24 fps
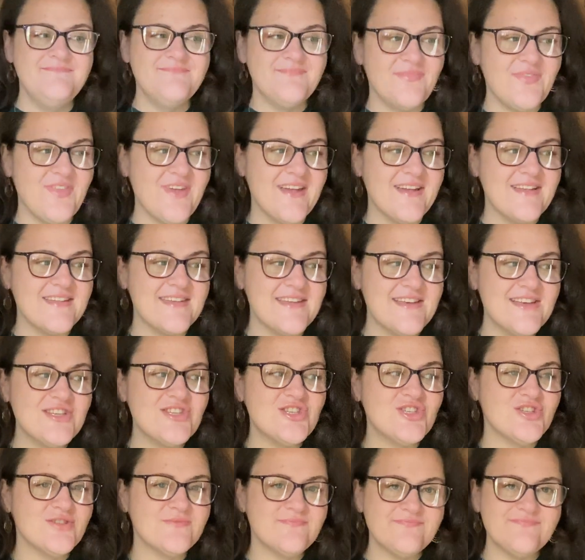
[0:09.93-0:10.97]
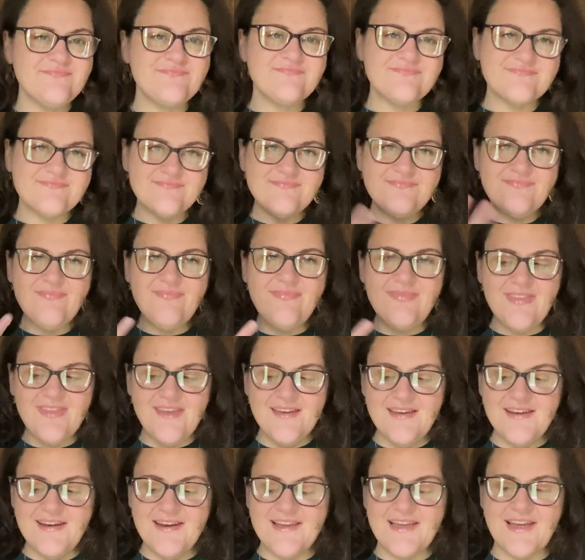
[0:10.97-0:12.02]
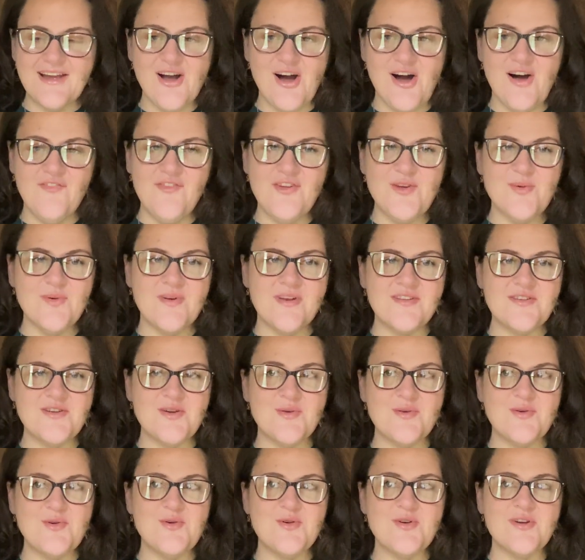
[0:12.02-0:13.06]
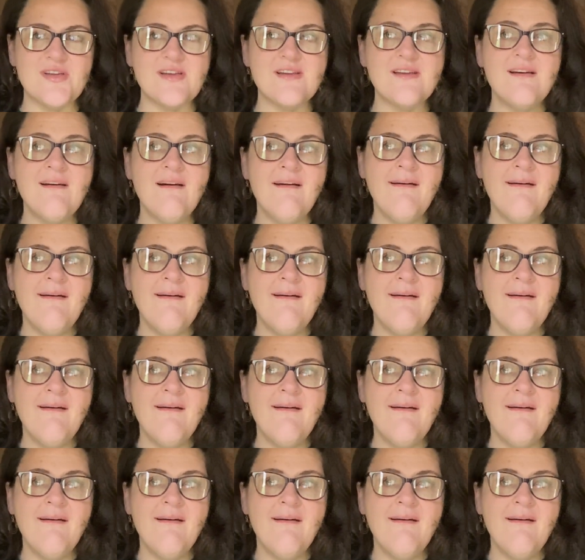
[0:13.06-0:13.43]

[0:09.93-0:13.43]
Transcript: things itch, and I get coffee when I start recording.